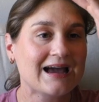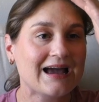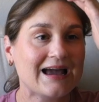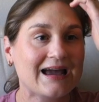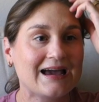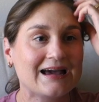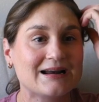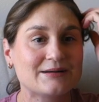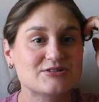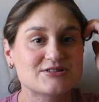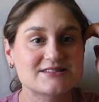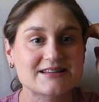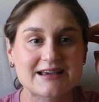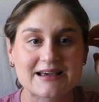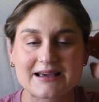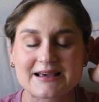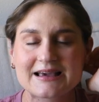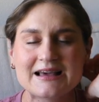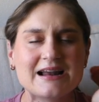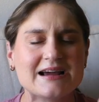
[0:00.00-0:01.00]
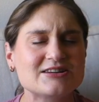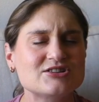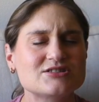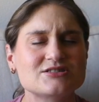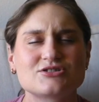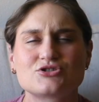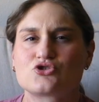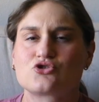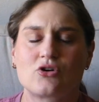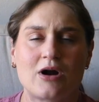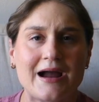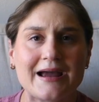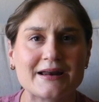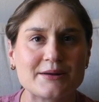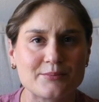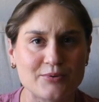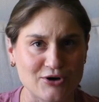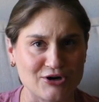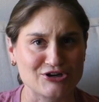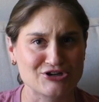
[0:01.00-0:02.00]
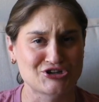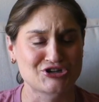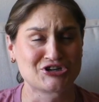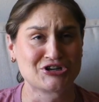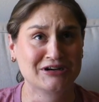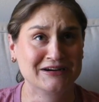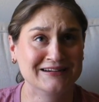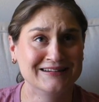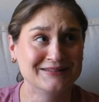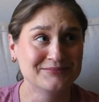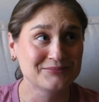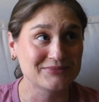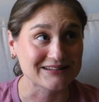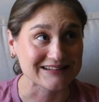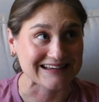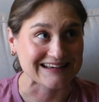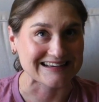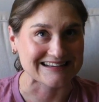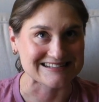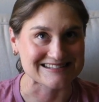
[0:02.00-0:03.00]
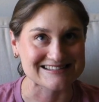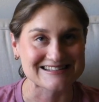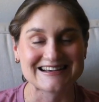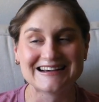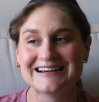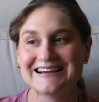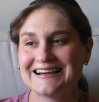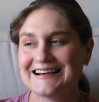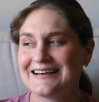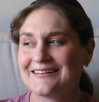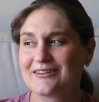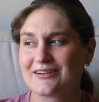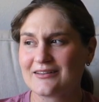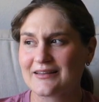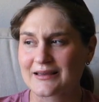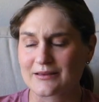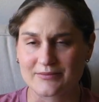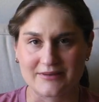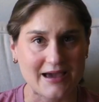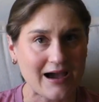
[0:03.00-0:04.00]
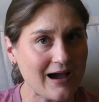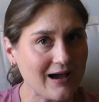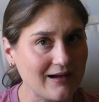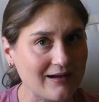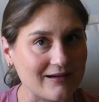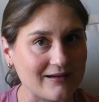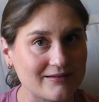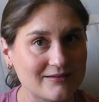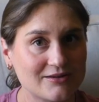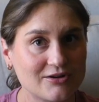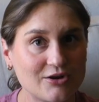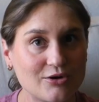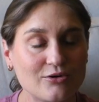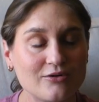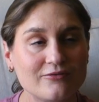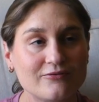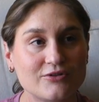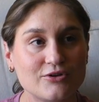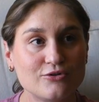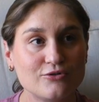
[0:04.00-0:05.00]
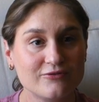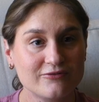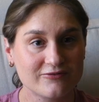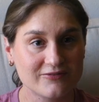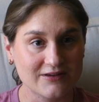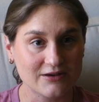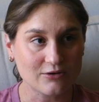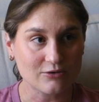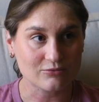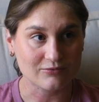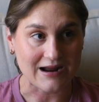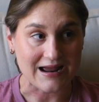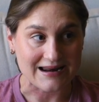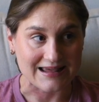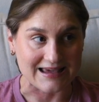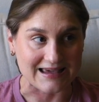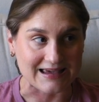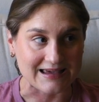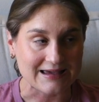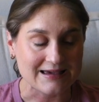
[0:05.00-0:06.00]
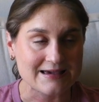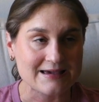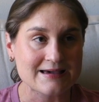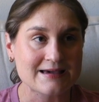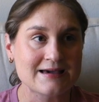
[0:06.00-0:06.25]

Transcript: And I was just like, can I just try to push, please? They're like, yeah, if you feel ready.